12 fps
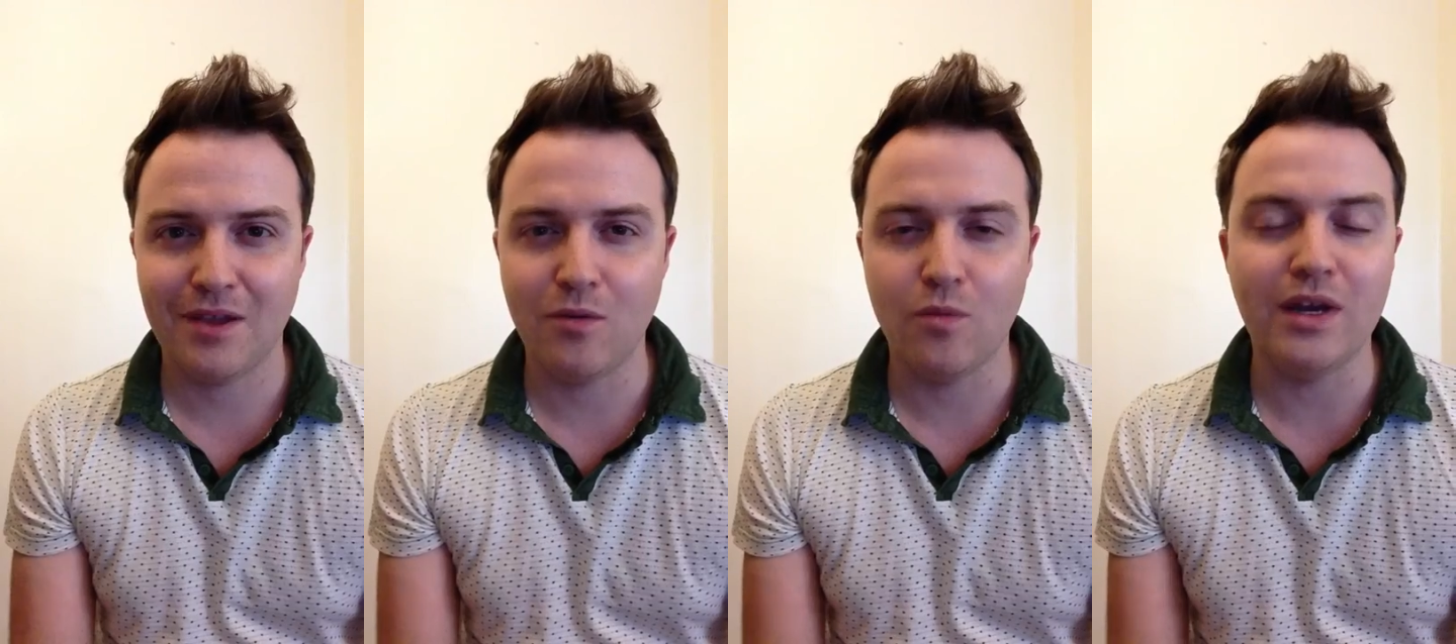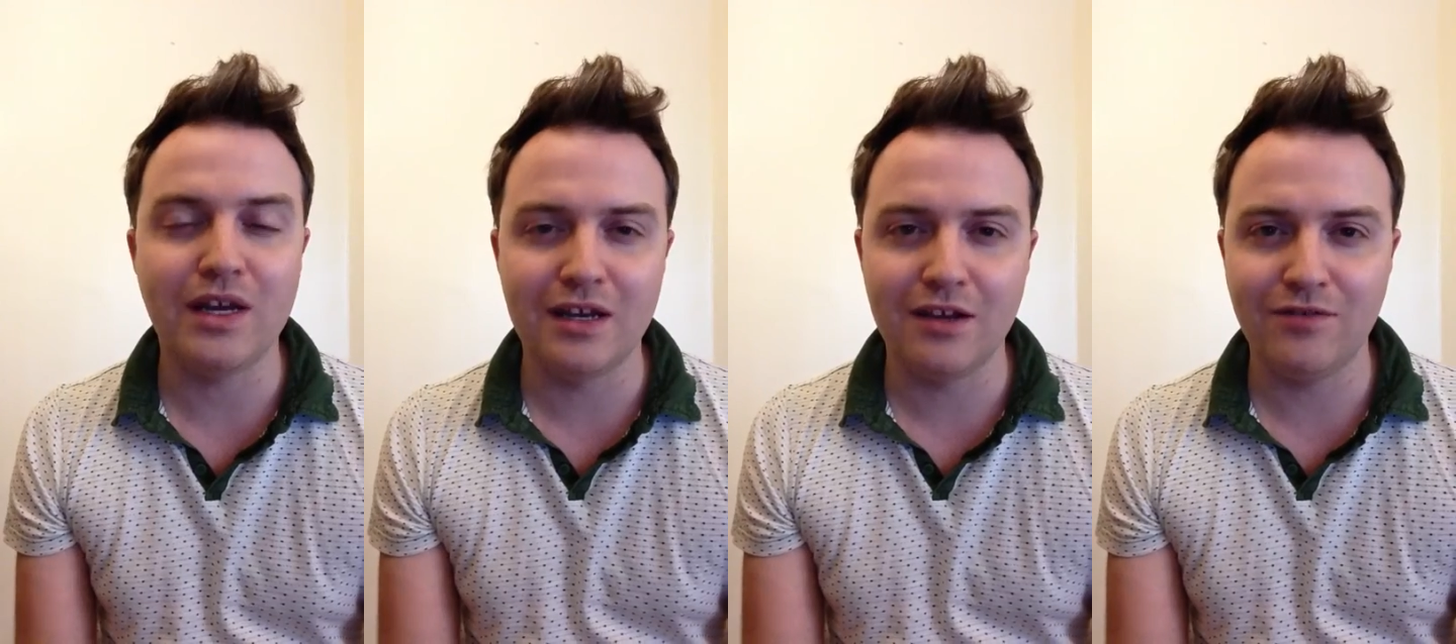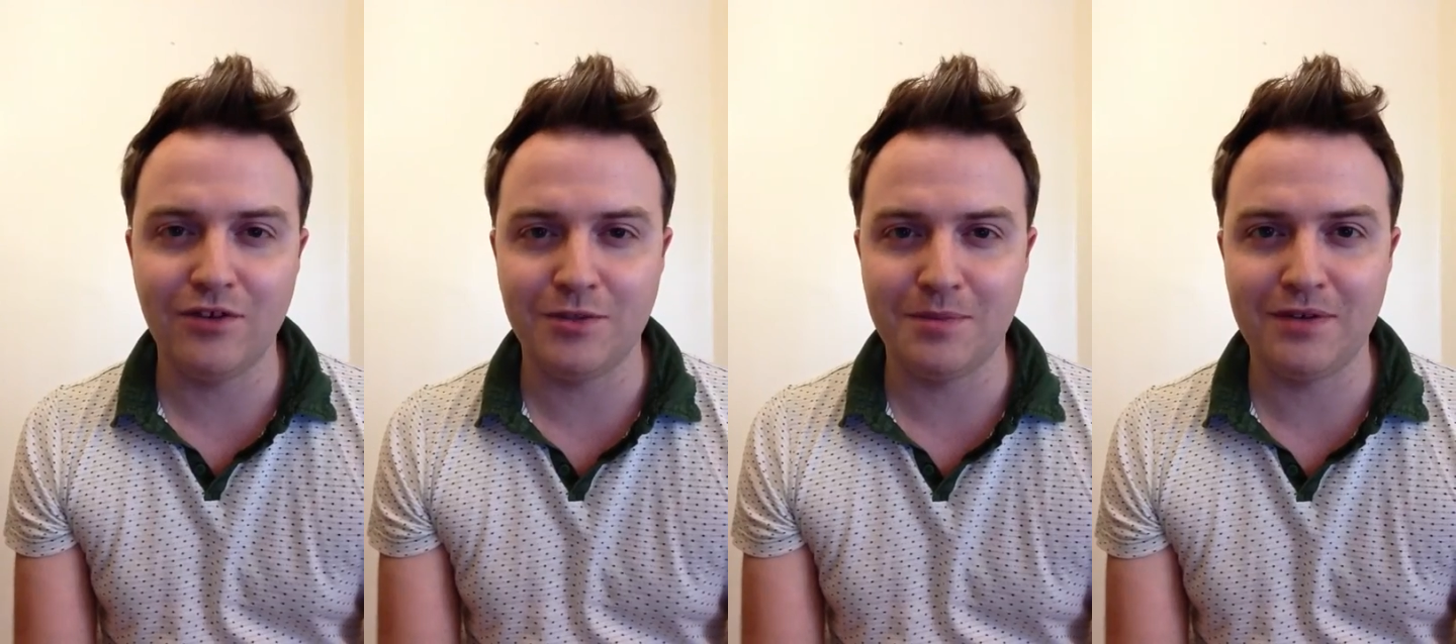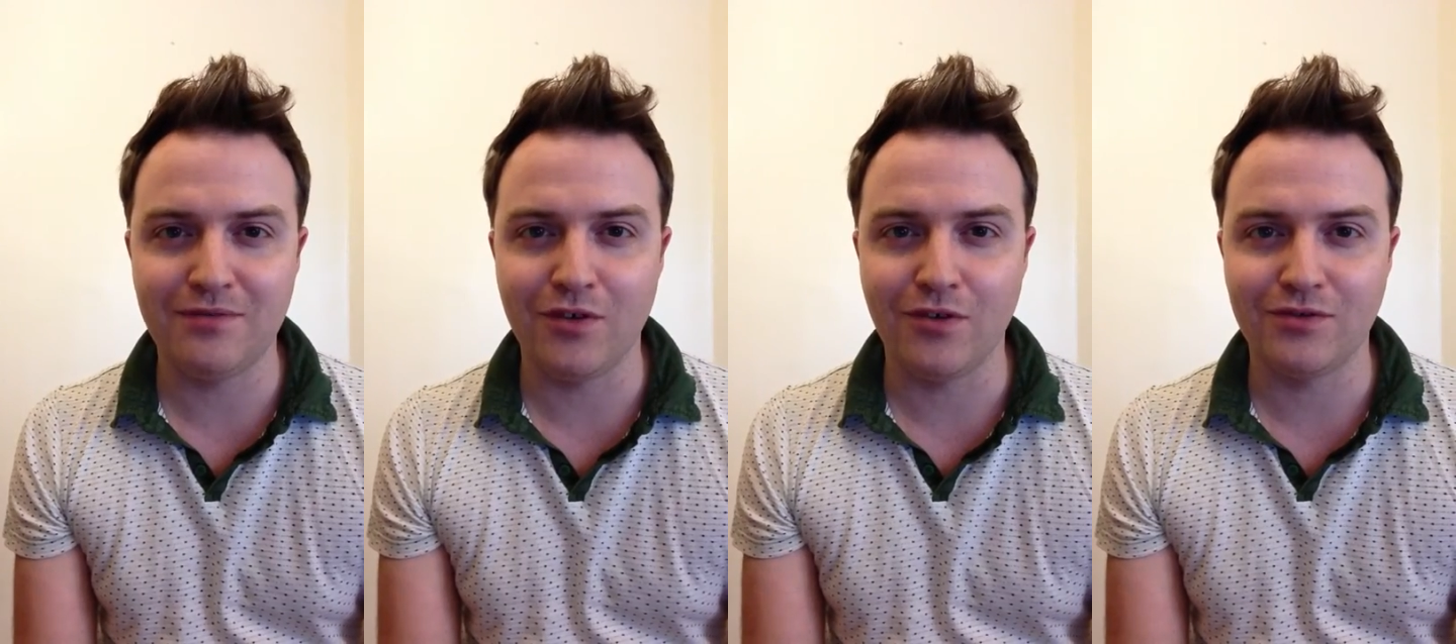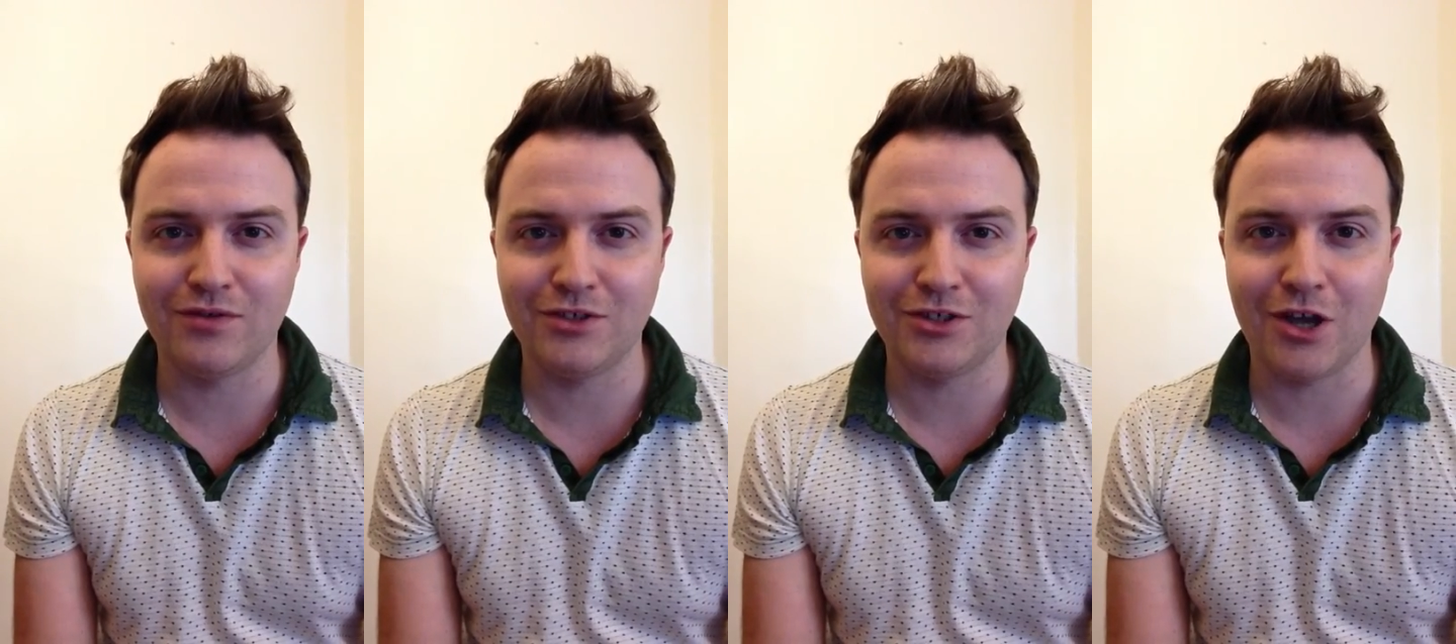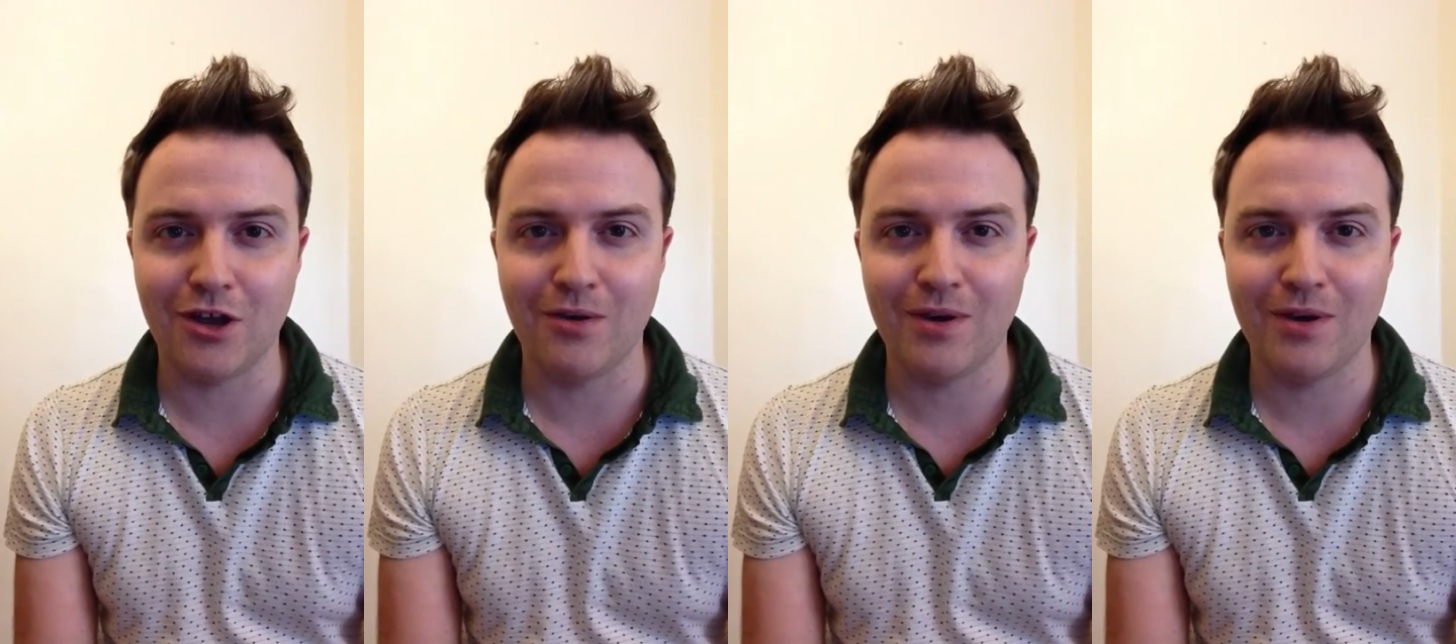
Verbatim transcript: We'd love for you to be involved in the show,